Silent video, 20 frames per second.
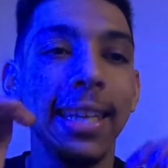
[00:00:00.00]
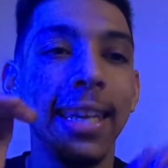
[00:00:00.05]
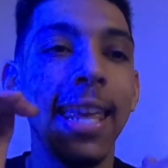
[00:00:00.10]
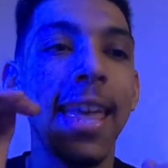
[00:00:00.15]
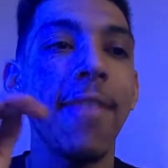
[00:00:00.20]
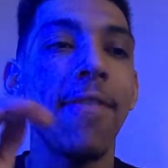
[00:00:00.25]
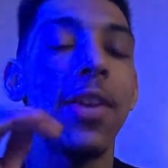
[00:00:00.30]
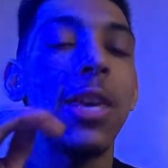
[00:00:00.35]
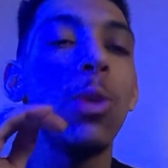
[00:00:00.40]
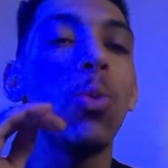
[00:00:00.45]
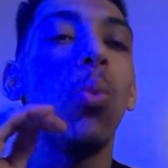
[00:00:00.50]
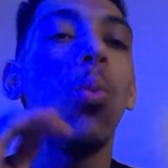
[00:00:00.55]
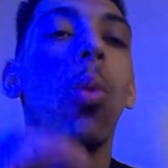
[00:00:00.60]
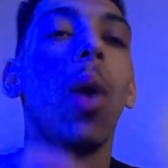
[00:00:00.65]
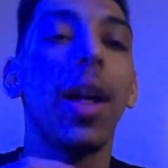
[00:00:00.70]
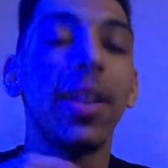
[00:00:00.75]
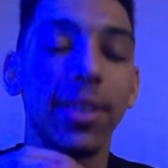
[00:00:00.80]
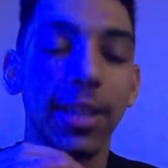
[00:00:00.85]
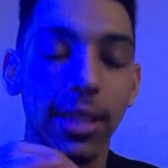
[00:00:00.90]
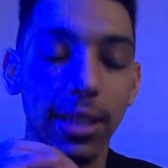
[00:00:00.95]
If he
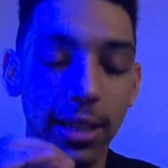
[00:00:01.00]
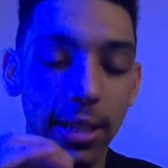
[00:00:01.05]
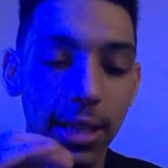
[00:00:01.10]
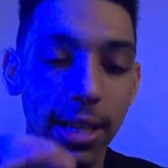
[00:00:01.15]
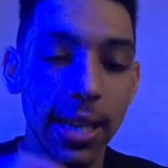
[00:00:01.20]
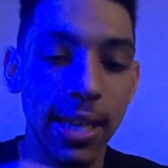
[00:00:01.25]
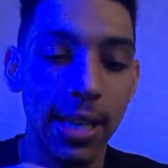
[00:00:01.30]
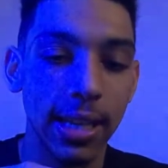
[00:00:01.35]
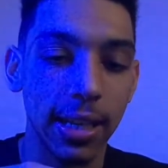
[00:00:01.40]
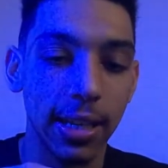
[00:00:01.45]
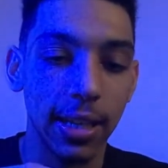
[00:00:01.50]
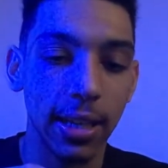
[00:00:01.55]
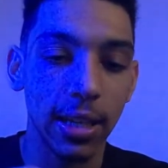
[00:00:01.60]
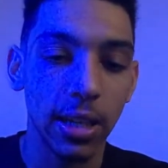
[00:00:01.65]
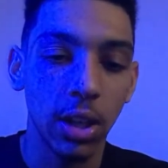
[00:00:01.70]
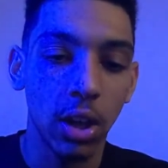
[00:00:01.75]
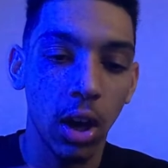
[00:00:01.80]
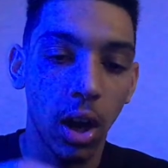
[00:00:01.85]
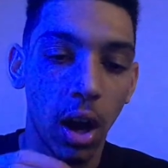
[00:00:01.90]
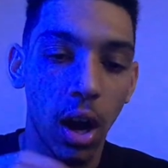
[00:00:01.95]
wasn't in
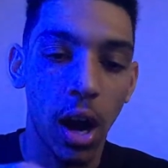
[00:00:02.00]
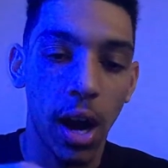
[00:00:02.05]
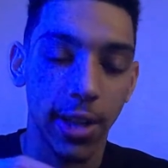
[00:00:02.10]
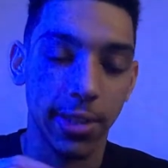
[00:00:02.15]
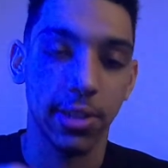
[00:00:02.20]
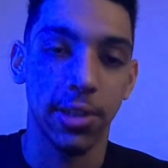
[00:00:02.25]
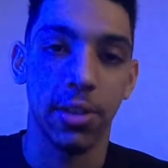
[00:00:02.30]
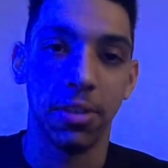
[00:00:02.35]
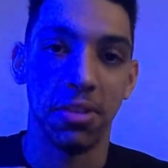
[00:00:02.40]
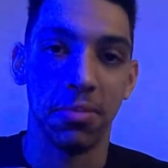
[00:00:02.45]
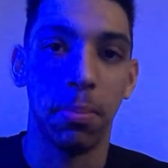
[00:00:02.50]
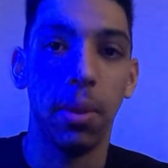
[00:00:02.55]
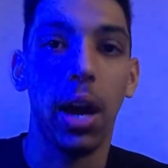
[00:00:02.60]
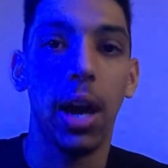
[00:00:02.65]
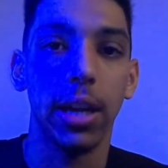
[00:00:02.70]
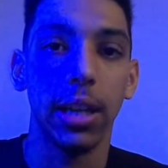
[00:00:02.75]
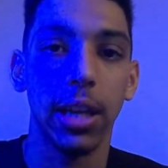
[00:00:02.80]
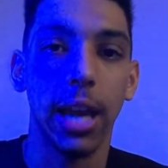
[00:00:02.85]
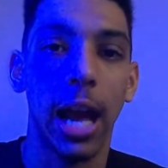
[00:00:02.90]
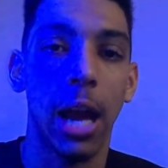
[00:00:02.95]
Oscar's
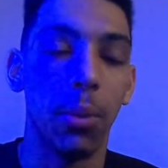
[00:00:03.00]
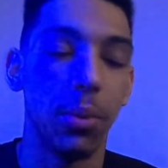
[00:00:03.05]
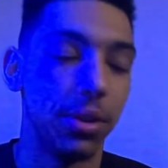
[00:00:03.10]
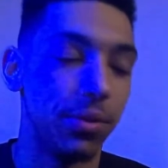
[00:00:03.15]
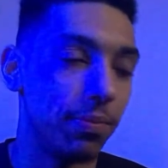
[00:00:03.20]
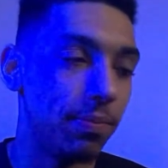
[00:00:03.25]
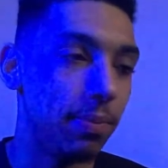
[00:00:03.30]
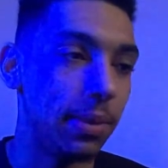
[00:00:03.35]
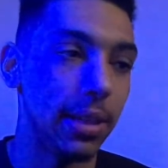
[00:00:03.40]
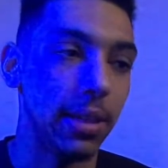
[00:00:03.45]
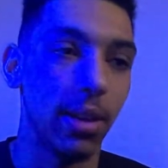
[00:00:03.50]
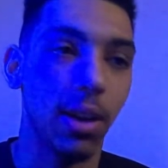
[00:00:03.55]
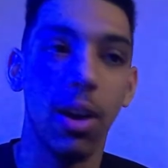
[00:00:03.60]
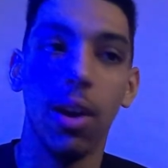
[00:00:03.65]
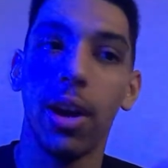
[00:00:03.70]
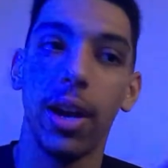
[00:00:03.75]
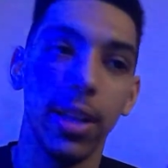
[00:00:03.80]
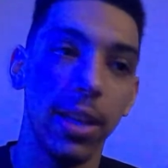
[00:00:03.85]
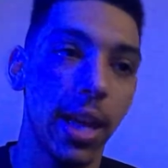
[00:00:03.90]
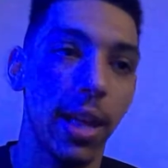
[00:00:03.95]
body, I would be,
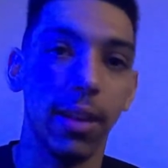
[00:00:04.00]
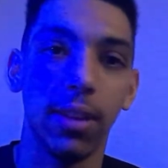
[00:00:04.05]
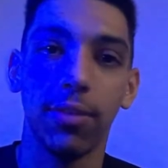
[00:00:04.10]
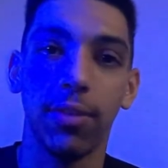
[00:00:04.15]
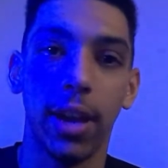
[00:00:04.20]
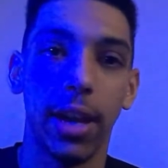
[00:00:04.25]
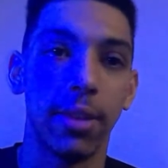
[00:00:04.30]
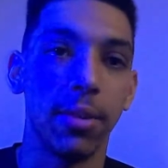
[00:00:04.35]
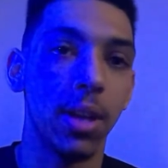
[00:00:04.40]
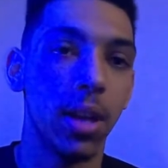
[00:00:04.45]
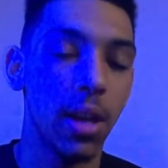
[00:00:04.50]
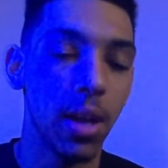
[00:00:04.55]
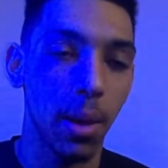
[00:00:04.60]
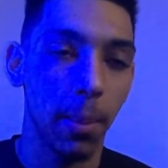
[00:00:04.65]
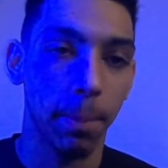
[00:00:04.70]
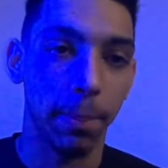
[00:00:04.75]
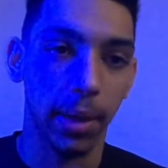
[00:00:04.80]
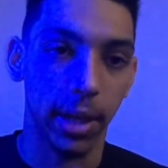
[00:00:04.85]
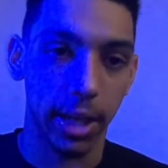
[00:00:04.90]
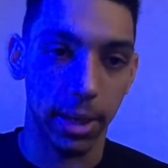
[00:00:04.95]
alright, yeah, that's fine.
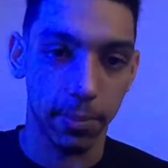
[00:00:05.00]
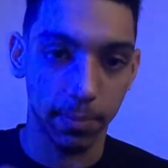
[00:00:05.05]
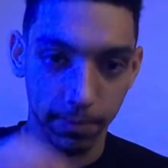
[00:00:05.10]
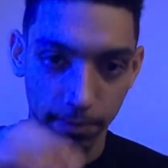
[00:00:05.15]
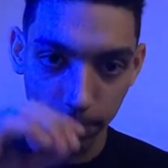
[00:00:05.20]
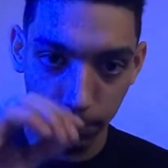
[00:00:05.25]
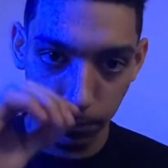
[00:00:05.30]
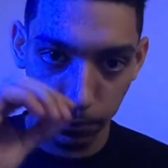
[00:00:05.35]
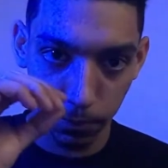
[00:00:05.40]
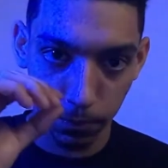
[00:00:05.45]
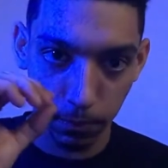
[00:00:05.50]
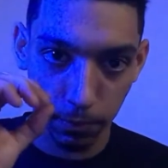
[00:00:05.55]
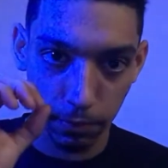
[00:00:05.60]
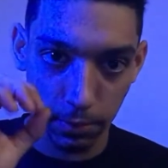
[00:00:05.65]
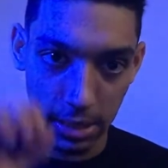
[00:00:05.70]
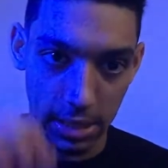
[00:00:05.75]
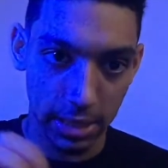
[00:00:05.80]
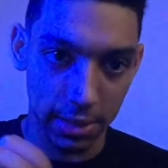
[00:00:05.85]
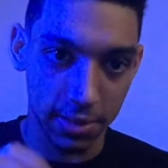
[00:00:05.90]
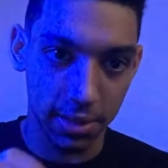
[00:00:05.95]
But
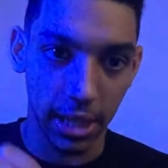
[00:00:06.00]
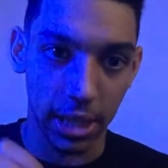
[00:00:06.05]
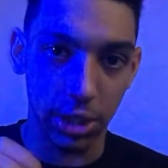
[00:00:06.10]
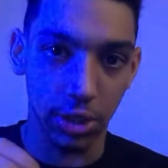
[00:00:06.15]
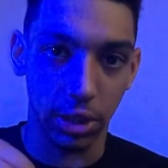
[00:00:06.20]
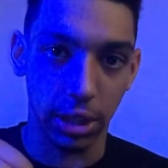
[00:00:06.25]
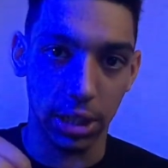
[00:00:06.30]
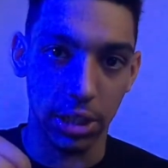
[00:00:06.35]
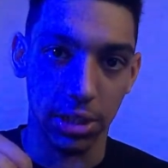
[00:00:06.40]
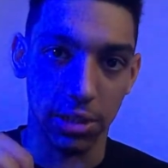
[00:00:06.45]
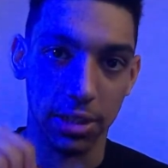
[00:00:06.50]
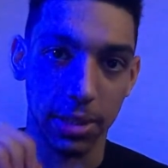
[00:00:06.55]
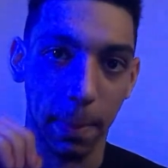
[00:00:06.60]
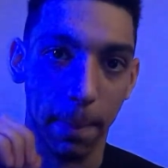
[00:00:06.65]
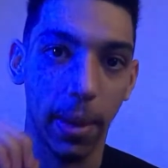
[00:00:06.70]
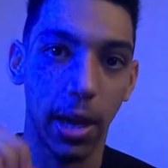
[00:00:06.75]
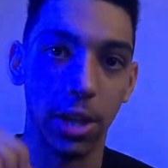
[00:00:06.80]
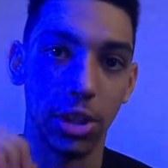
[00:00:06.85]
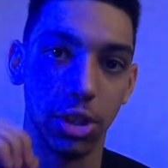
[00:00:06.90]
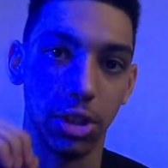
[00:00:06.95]
he essentially just
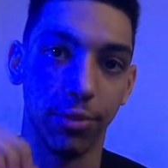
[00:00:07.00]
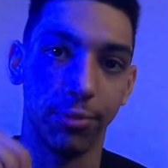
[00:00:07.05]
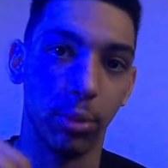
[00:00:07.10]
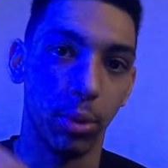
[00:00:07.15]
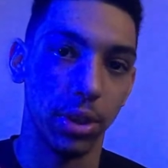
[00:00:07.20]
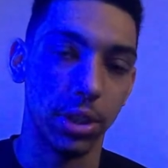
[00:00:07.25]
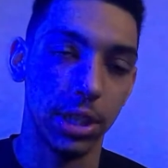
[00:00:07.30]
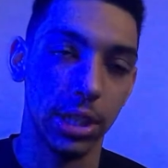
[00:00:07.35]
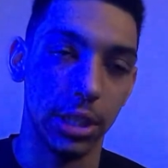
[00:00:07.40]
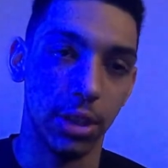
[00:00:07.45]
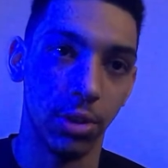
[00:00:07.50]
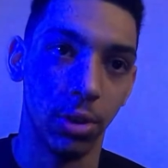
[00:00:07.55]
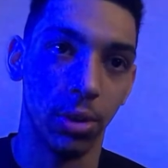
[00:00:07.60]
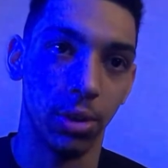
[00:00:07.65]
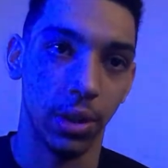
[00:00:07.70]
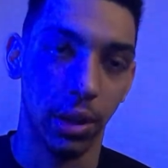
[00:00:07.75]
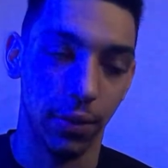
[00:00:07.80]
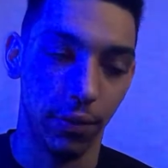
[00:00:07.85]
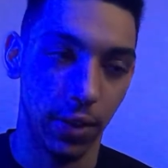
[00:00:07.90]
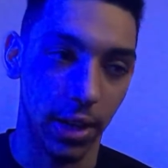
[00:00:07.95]
punched a
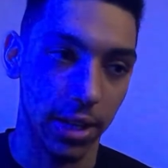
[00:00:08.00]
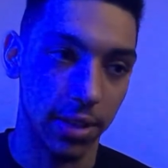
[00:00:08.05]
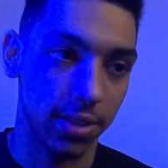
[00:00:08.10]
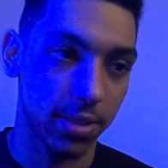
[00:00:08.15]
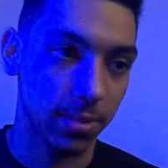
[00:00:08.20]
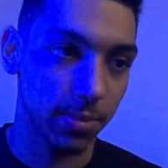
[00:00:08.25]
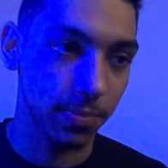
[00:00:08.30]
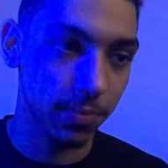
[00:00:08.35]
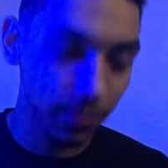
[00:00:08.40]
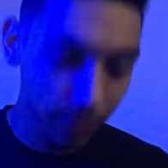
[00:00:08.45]
14-year-old in the face.